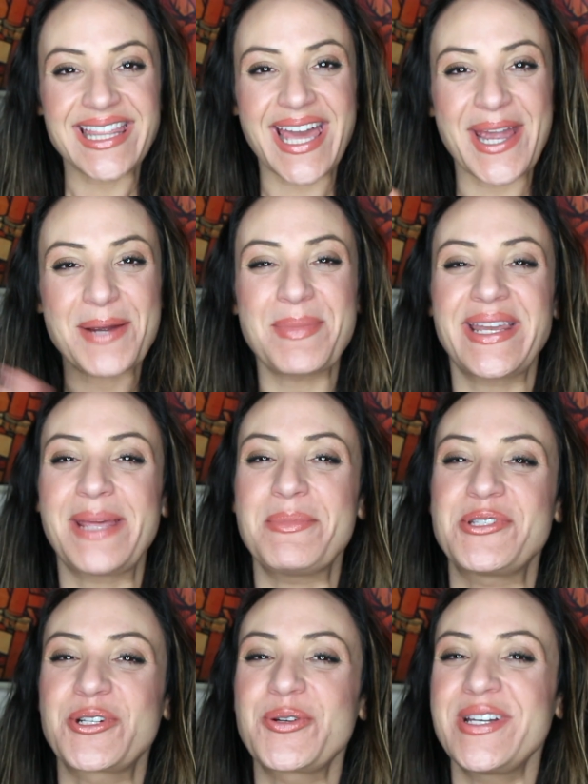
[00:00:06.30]
there, my name
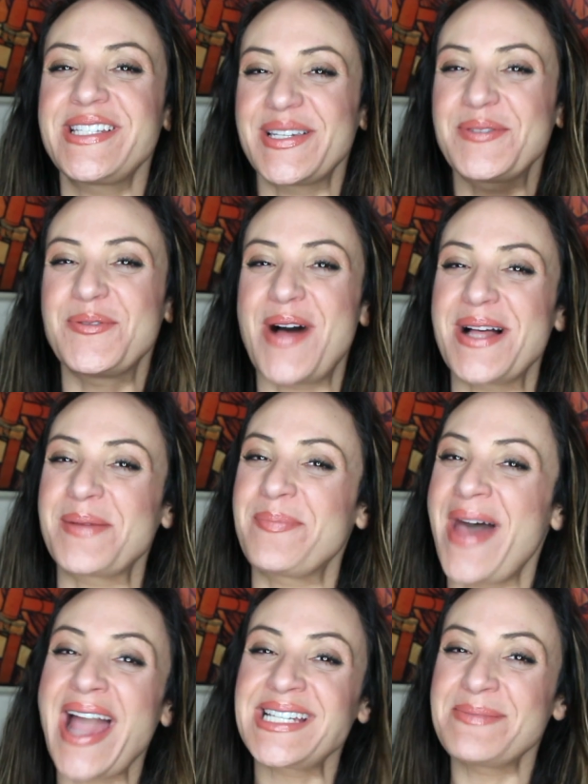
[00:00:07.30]
is Chris and welcome
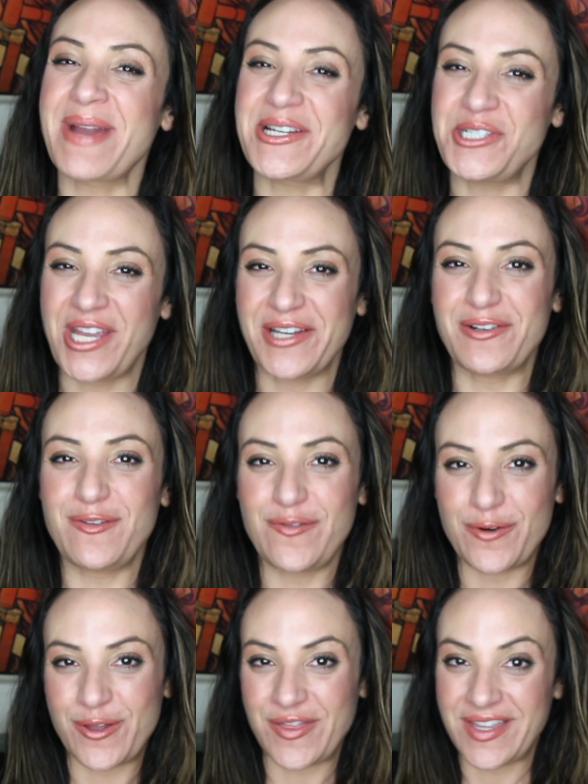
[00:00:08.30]
back to my channel
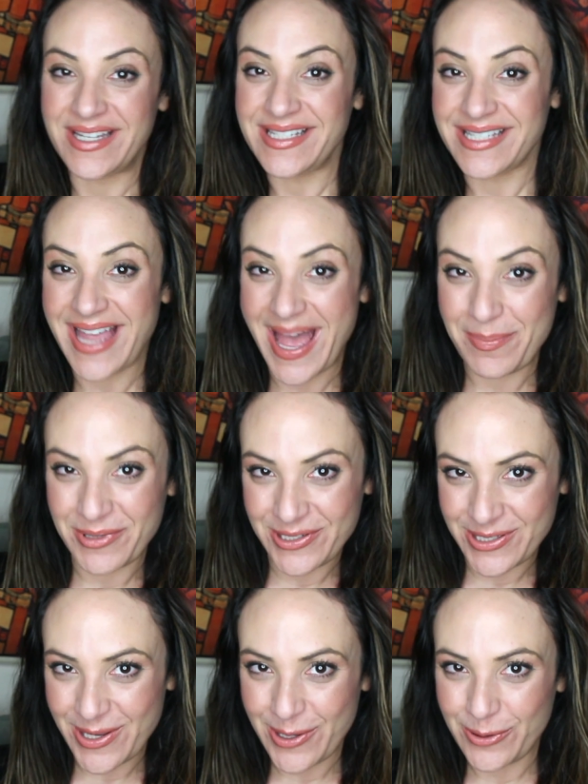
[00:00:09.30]
for this
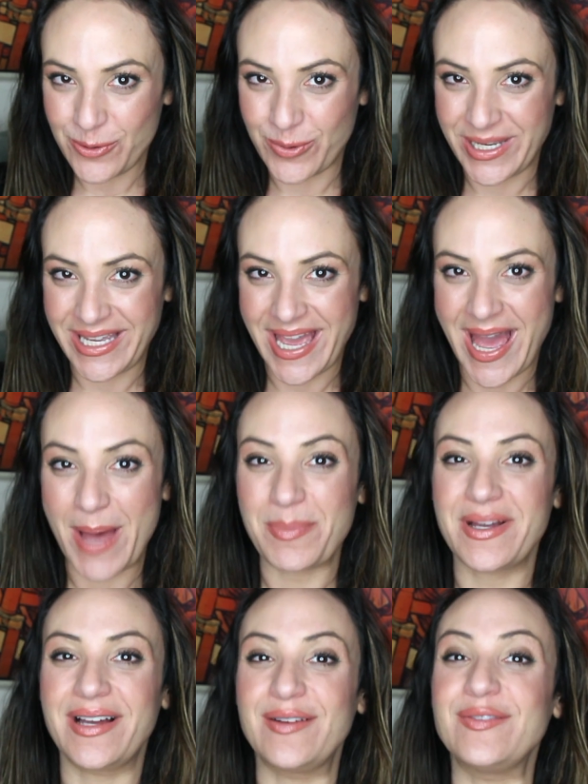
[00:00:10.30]
episode recap
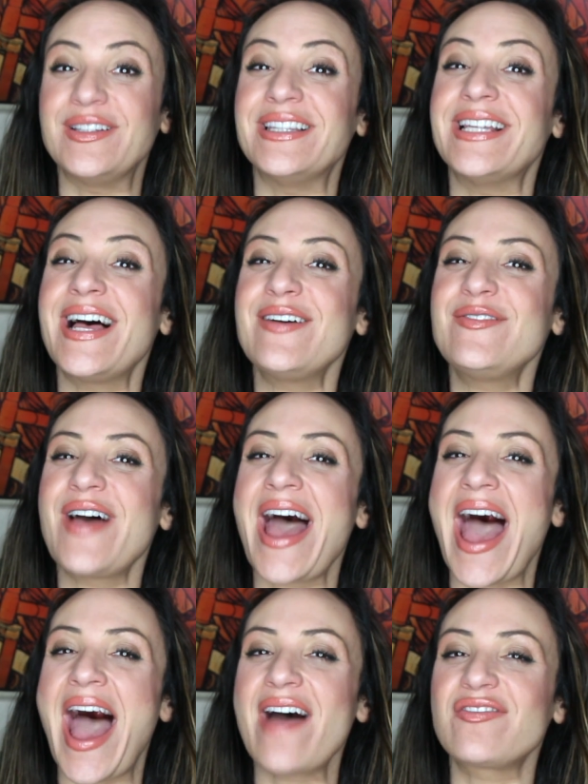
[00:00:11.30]
of Love
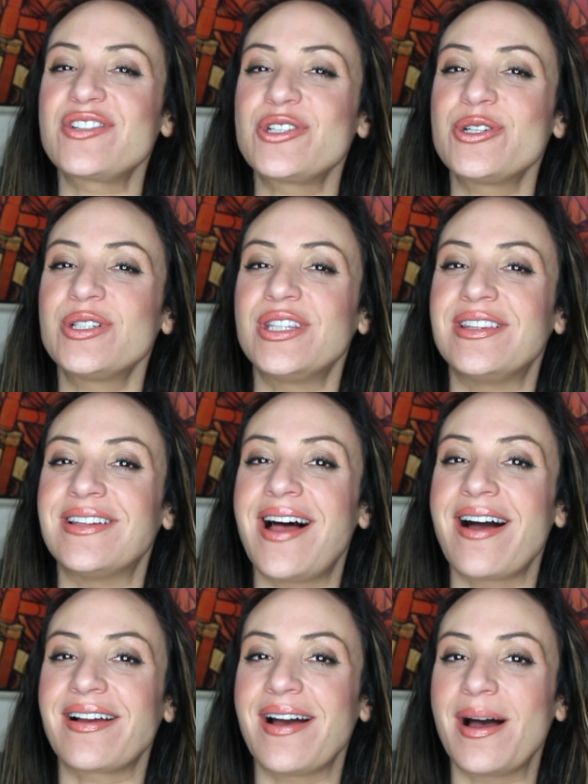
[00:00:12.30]
After
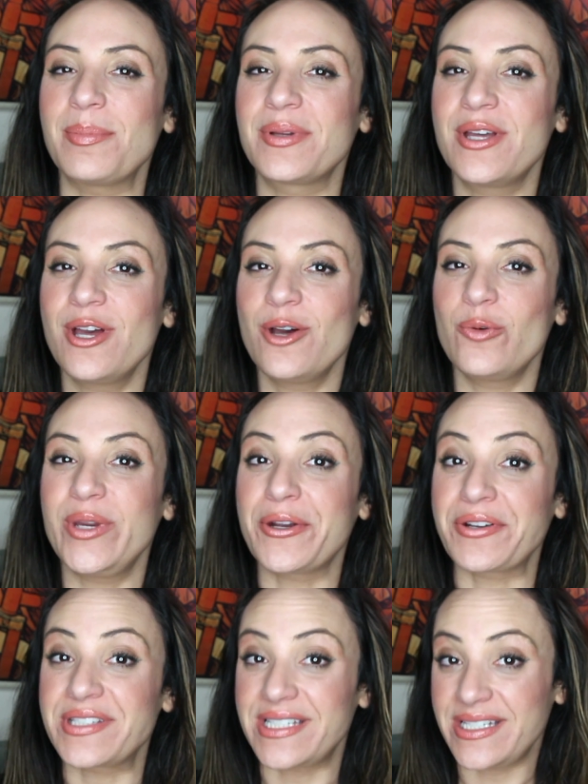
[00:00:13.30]
Lockup. We
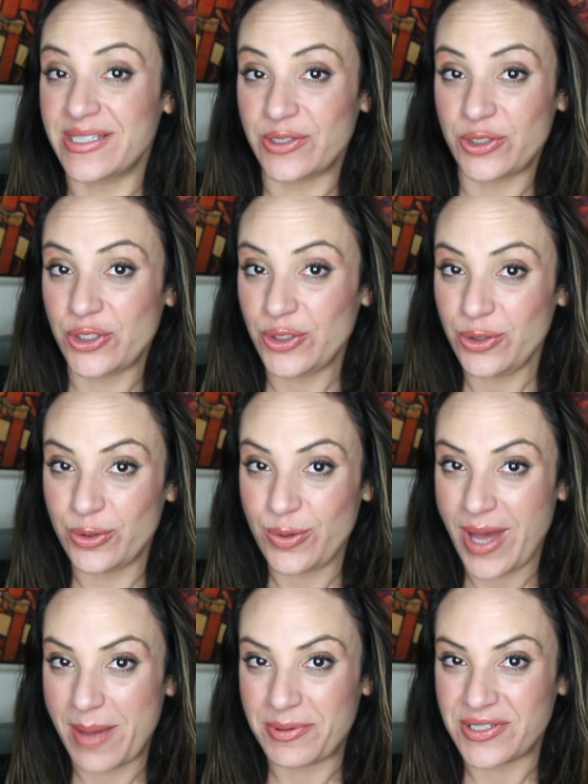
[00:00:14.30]
are season
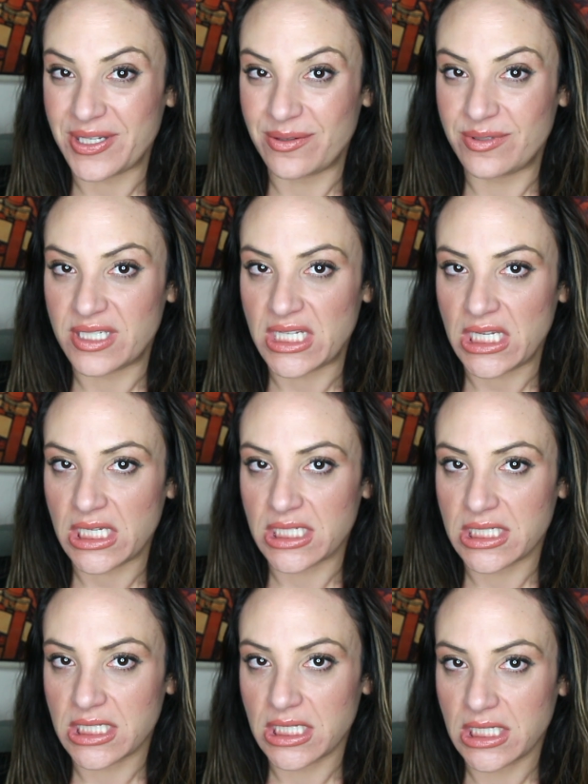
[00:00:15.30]
2, episode
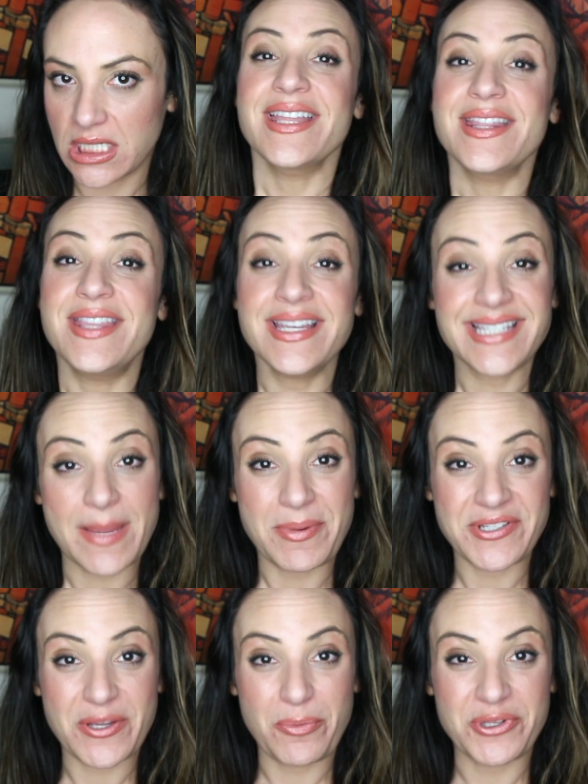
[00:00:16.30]
6. This
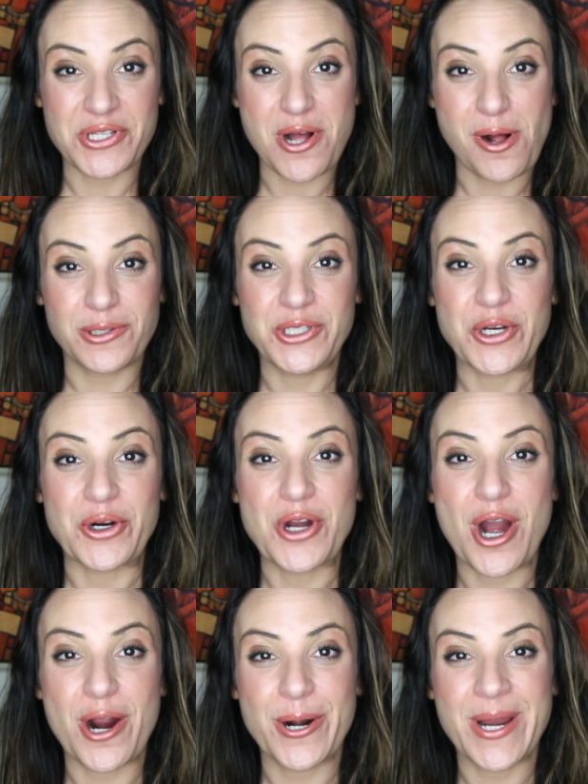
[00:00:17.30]
episode was called Your
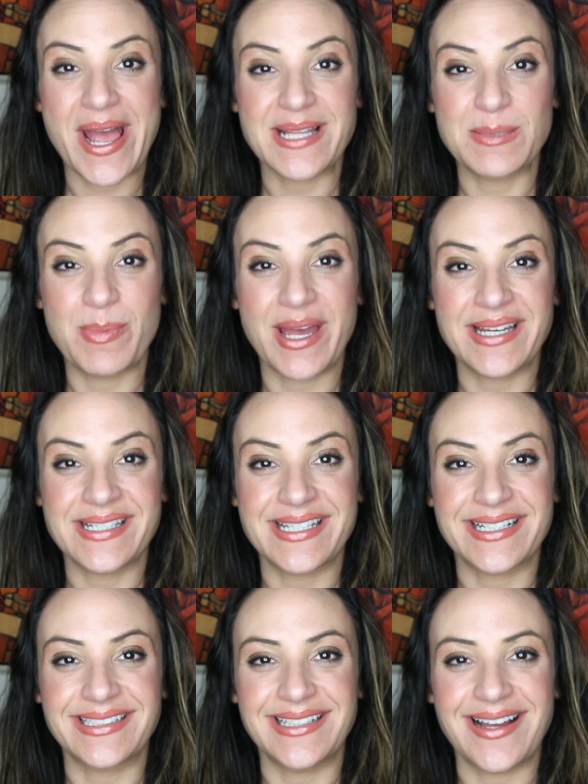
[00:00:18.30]
Card Has Been
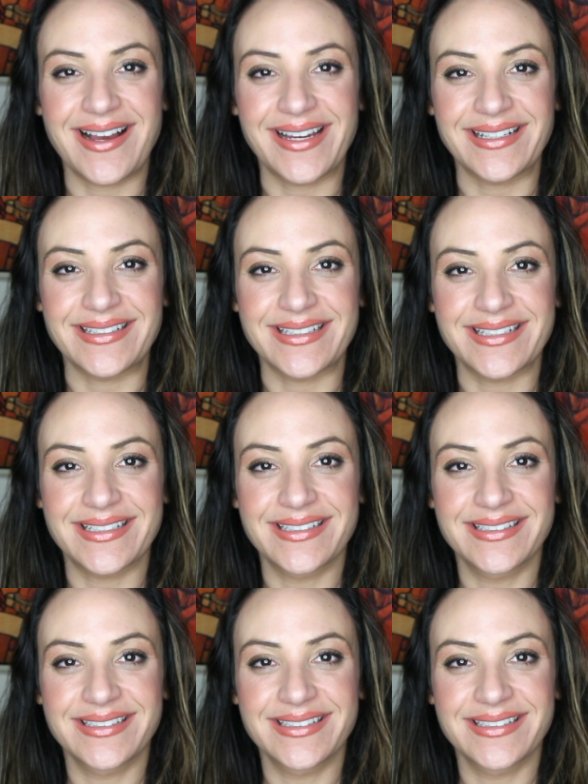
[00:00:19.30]
Declined,